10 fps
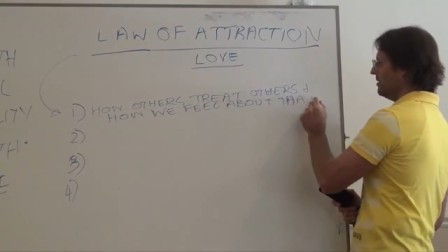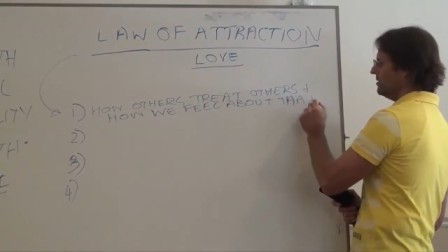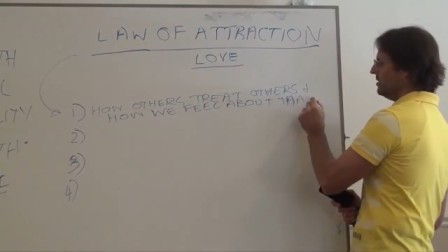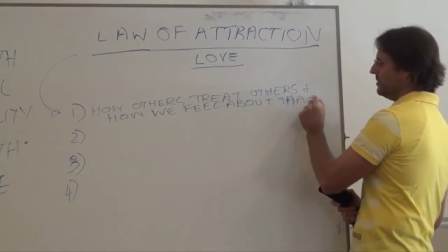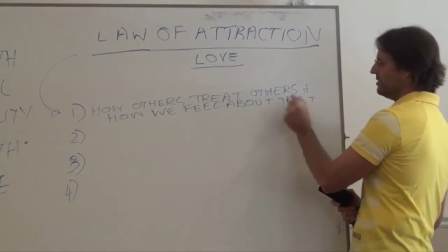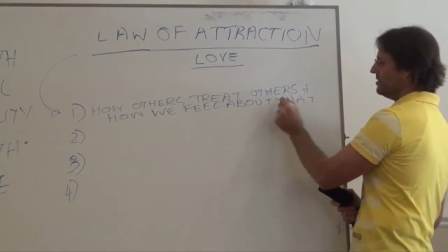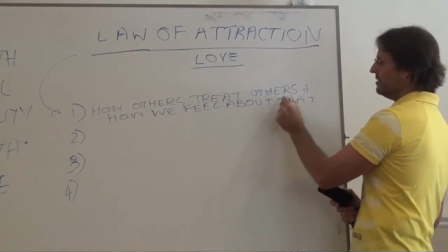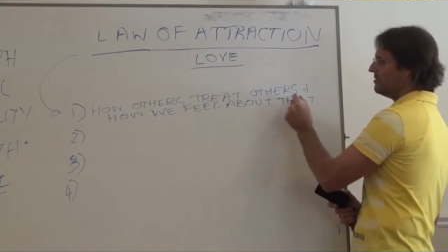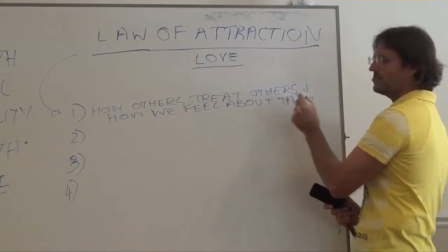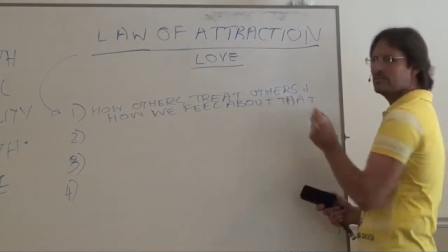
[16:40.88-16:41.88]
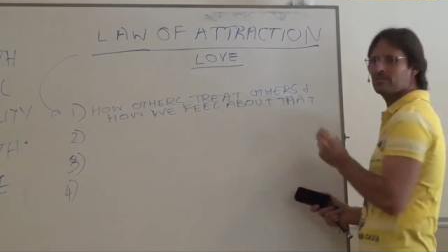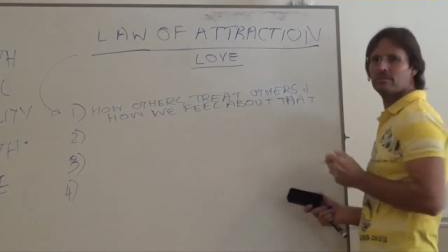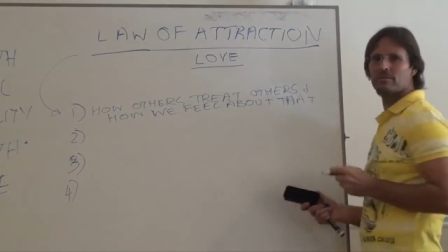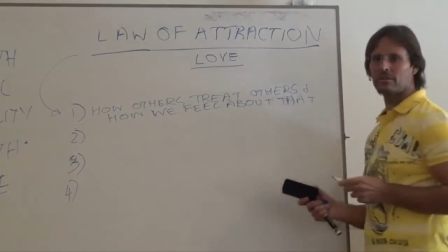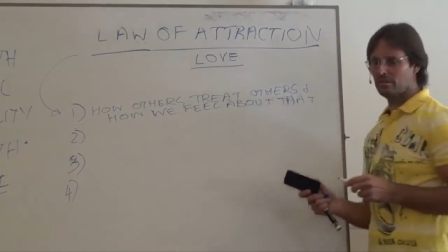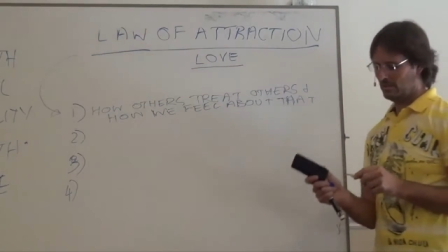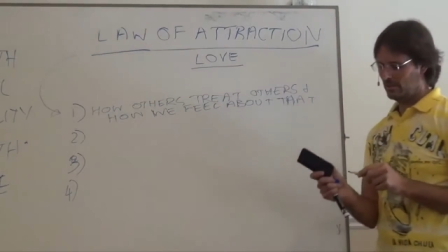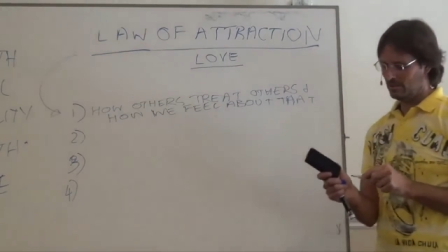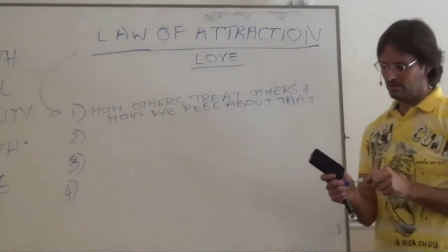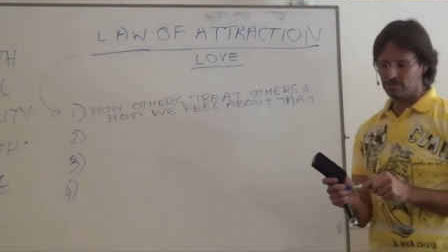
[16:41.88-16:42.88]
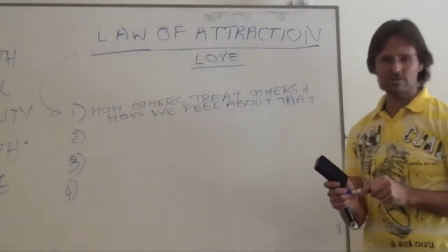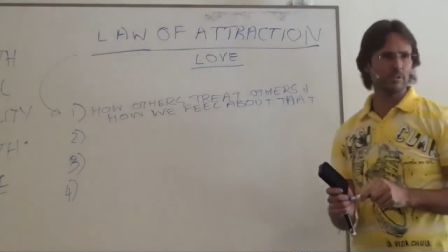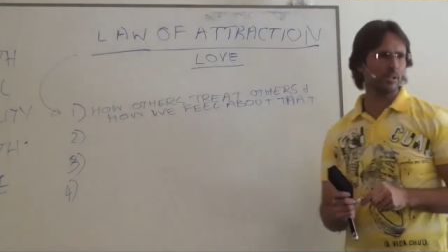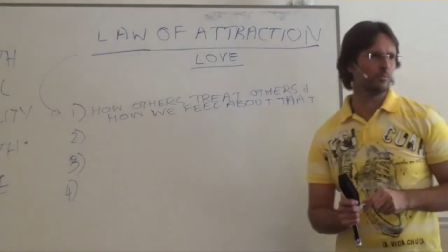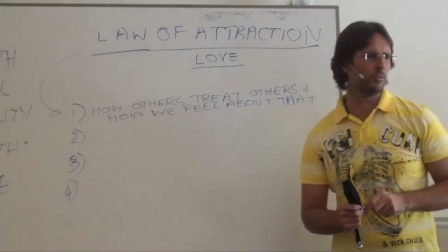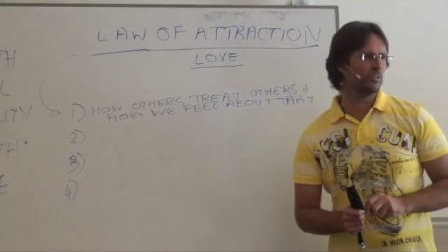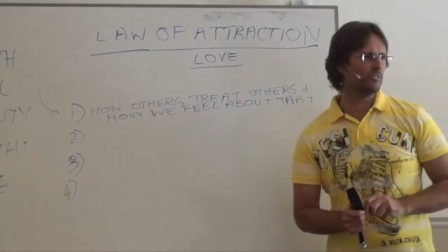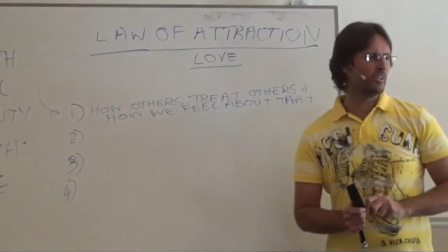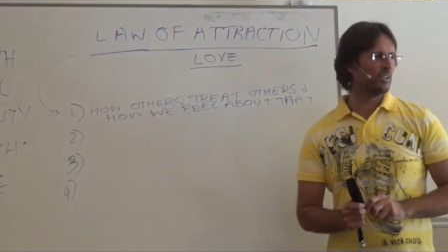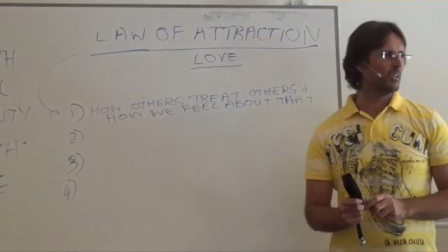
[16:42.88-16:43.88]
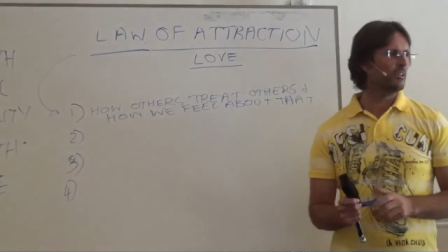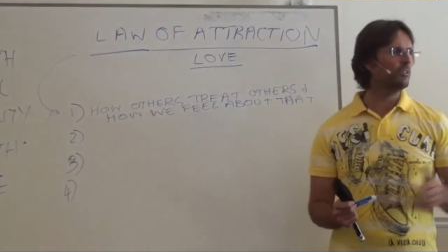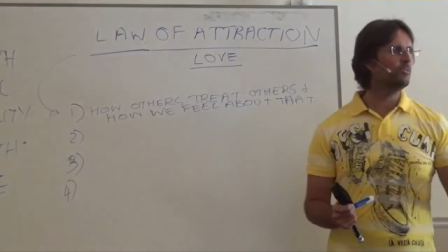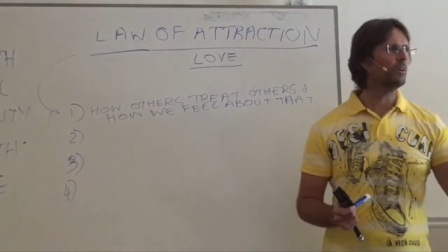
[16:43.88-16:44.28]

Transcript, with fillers: Does that make sense? So, in other words, you're